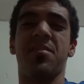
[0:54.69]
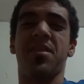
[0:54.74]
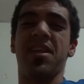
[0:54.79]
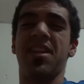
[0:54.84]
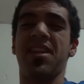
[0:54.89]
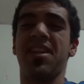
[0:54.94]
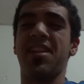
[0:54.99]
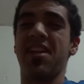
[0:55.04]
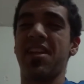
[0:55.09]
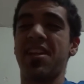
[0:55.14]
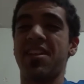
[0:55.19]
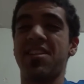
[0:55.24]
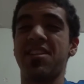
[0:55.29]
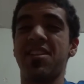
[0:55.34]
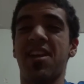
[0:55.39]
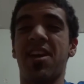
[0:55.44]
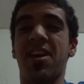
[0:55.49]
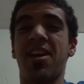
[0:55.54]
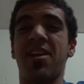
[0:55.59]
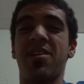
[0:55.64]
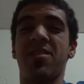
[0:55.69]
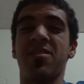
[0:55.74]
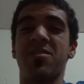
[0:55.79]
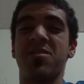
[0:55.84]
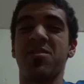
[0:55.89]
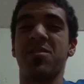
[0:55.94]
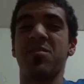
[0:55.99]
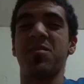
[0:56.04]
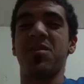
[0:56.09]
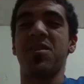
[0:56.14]
getting kind of
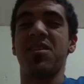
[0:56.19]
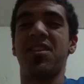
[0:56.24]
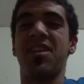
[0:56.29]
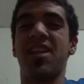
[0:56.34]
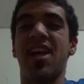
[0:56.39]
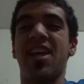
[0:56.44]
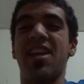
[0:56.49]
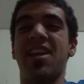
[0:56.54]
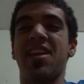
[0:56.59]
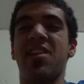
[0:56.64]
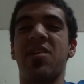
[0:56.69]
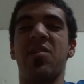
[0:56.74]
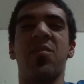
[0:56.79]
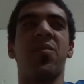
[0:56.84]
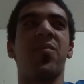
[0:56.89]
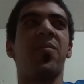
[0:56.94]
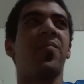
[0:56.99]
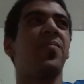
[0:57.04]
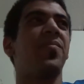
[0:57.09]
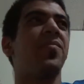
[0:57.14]
tired, so I'm gonna lie down.